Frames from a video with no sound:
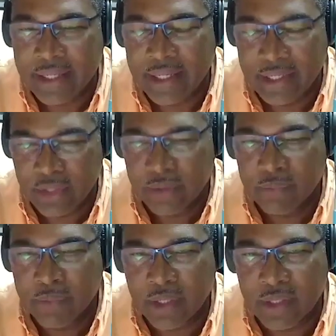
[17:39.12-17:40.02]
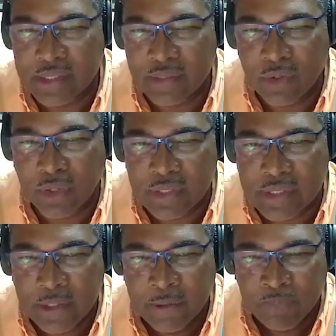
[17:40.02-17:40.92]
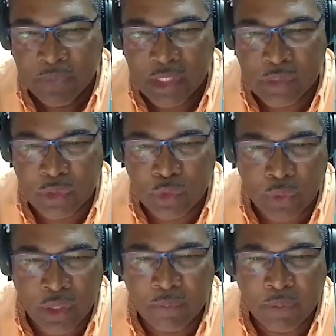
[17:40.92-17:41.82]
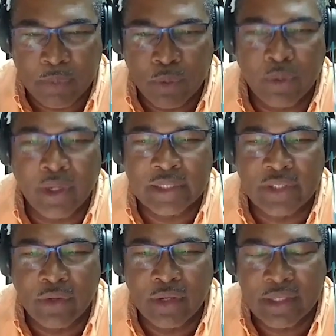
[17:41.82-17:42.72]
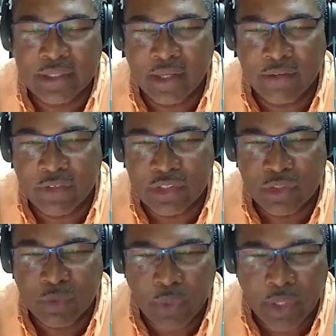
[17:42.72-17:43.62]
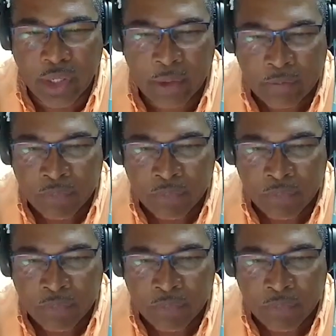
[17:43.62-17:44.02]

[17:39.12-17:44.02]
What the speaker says: Indian, because of course these were two young people who were articulating a vision where